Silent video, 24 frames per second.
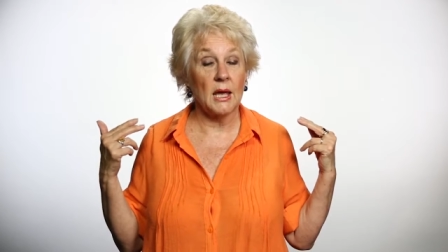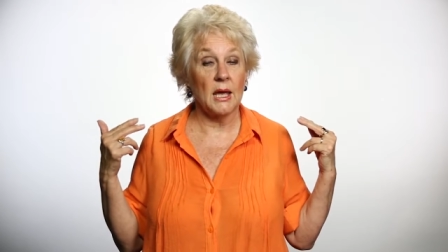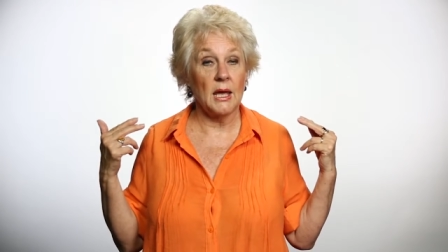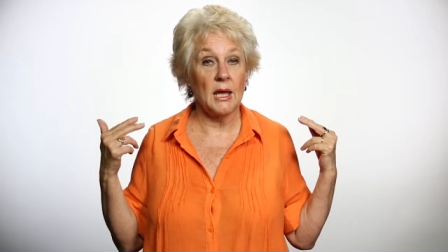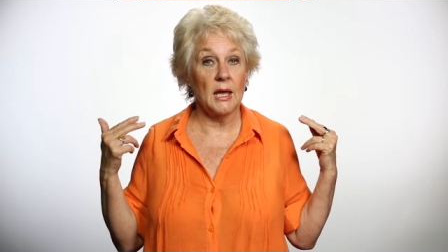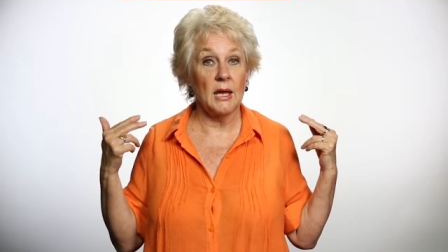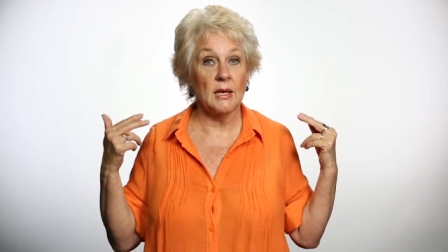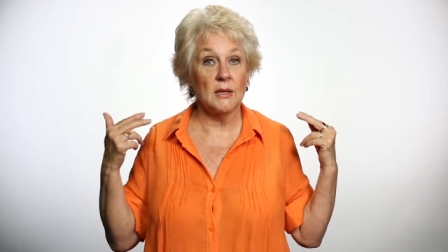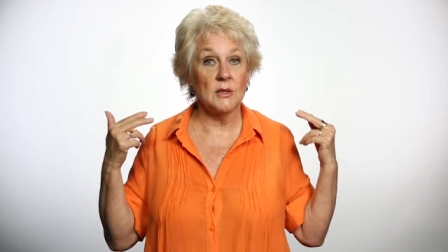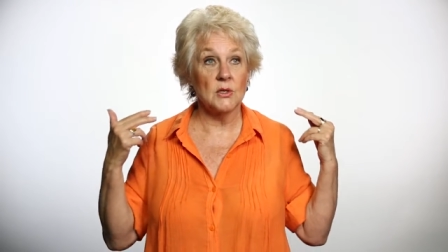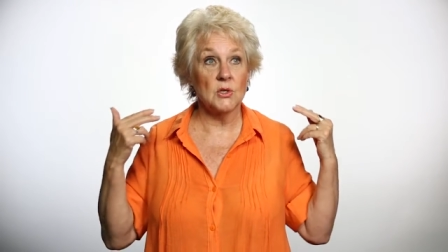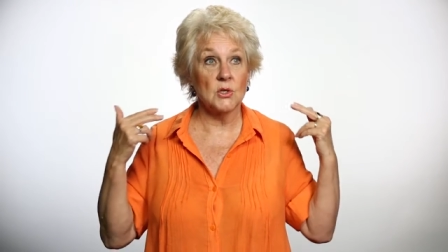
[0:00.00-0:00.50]

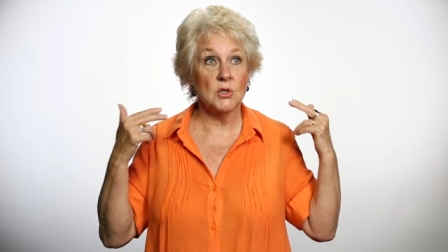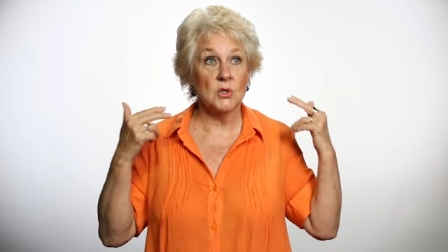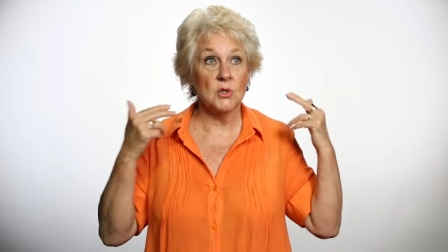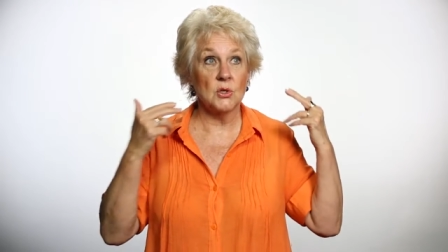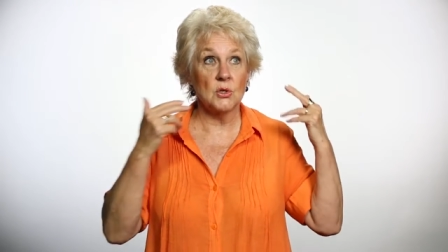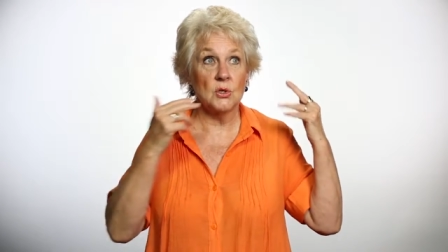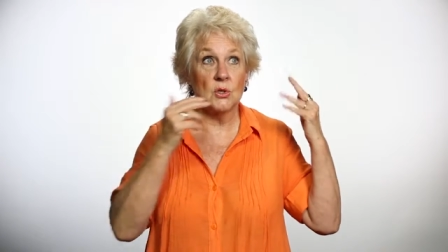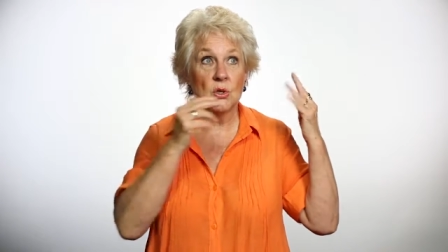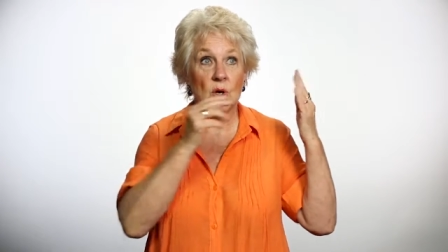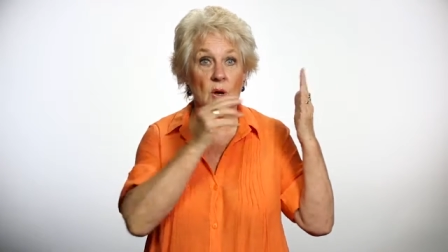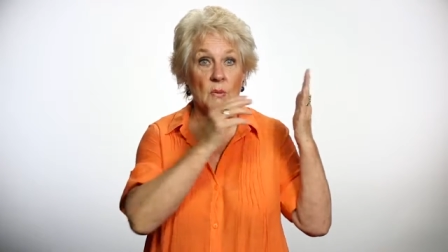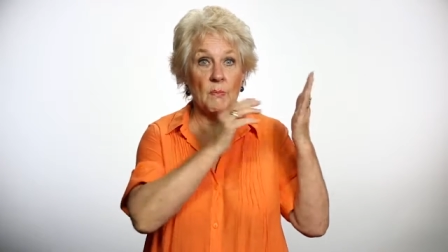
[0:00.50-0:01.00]
and
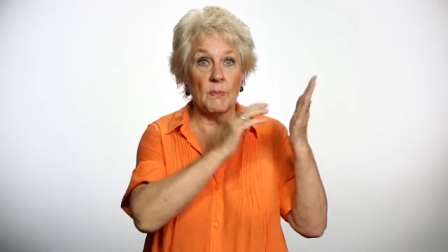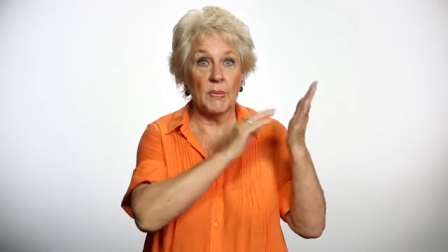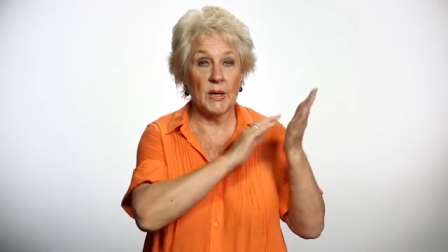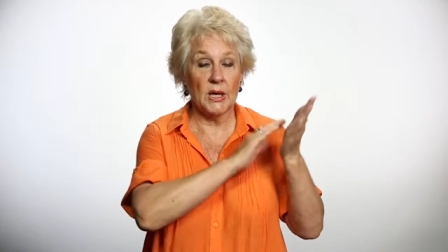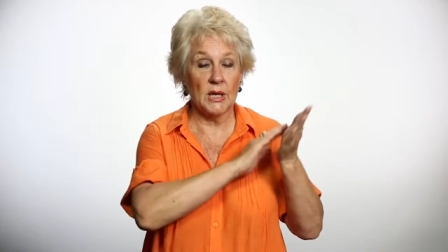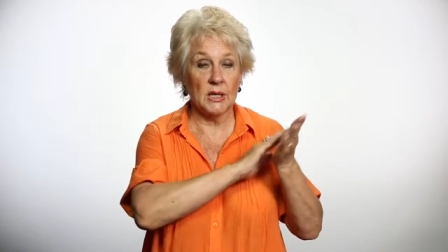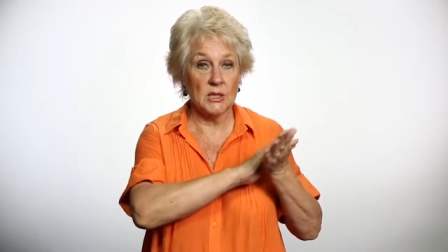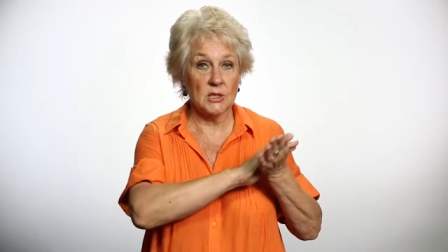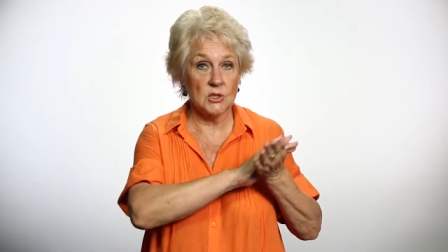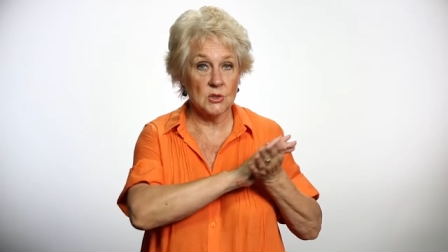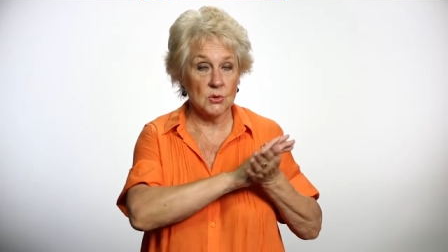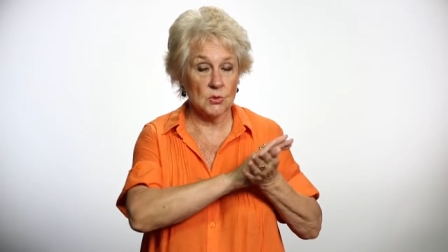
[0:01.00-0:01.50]
not
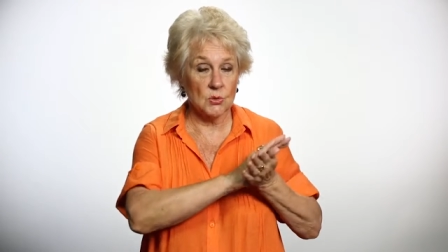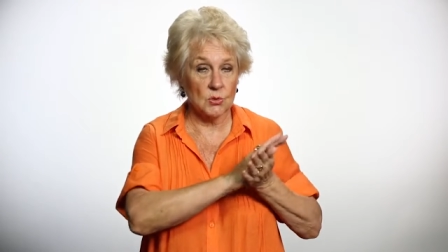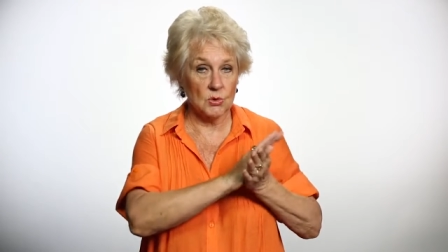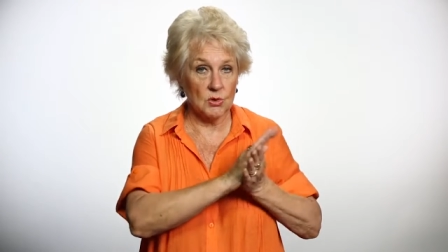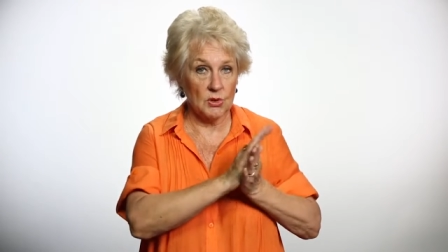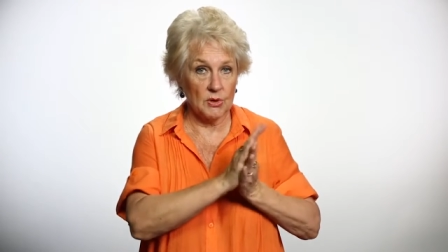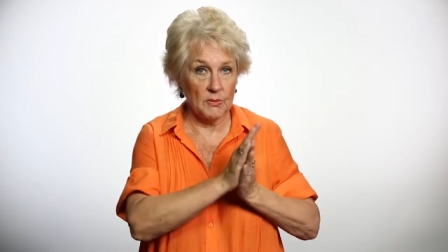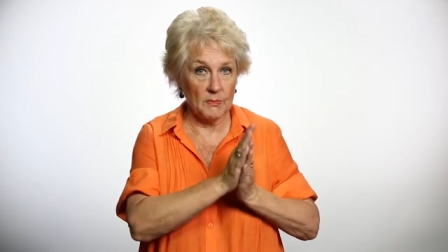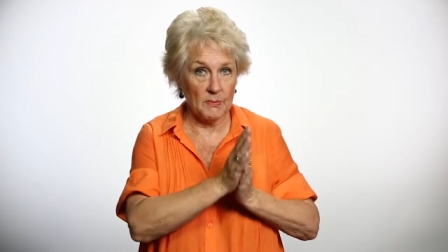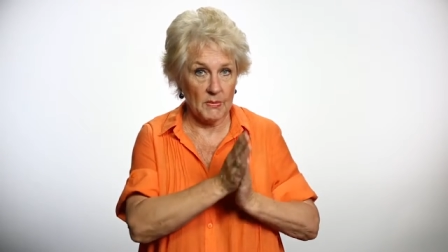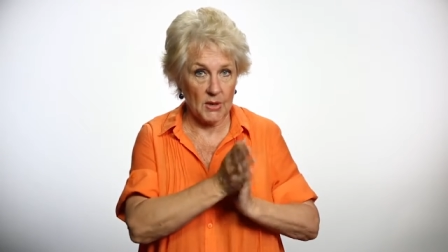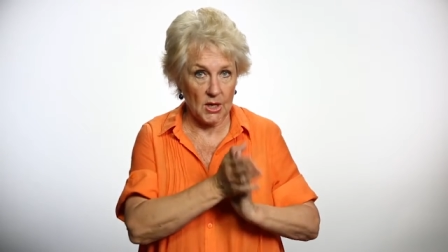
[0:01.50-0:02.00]
buy into
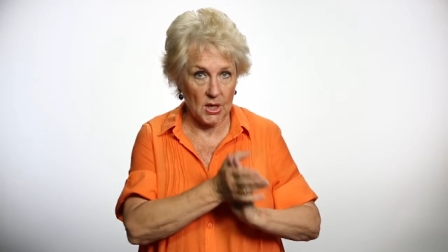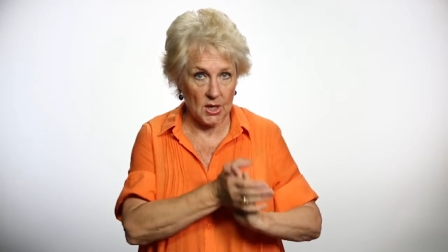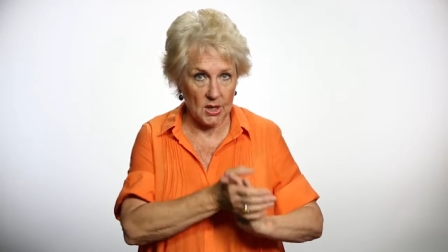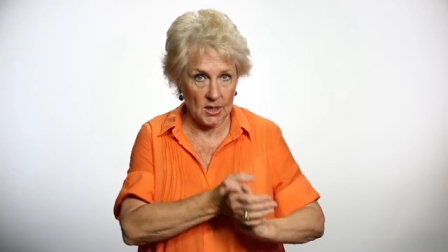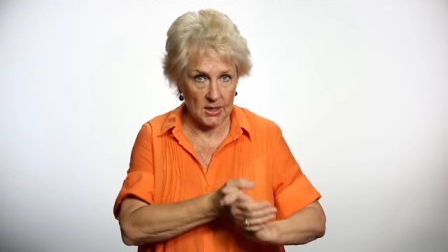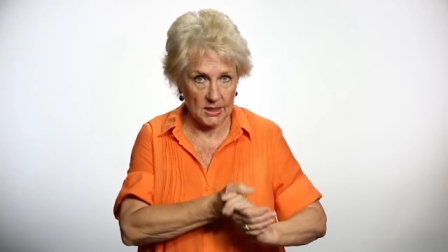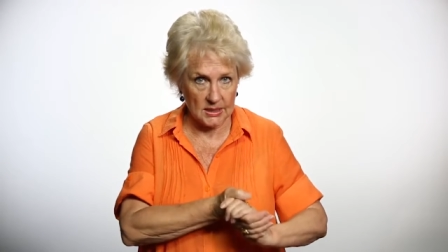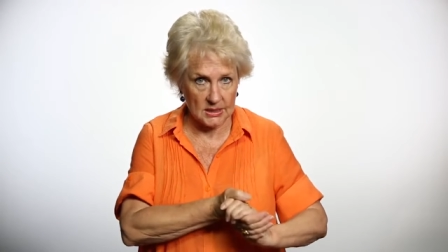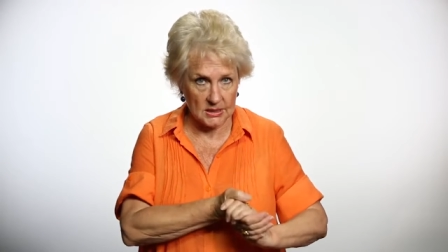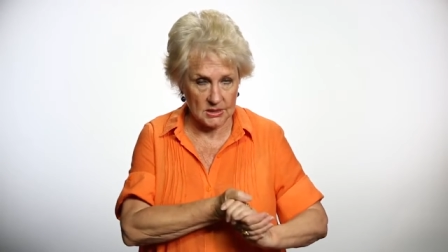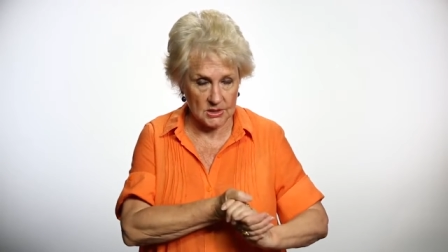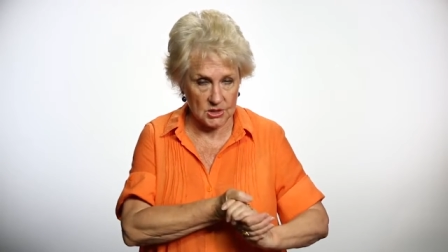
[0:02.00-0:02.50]
all the
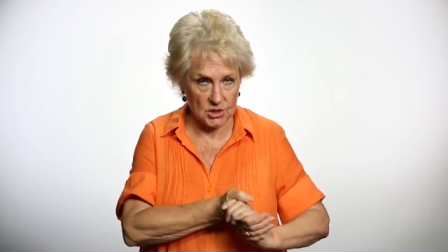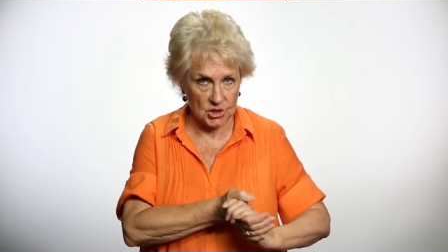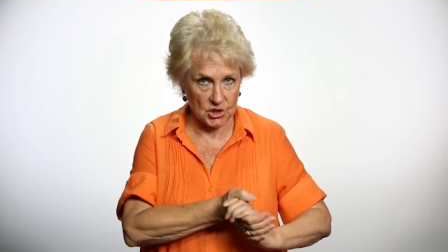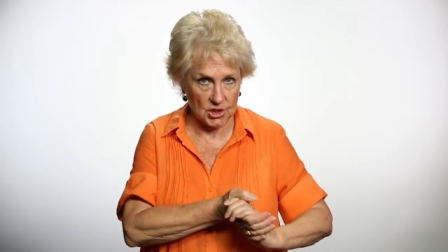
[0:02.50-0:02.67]
mind's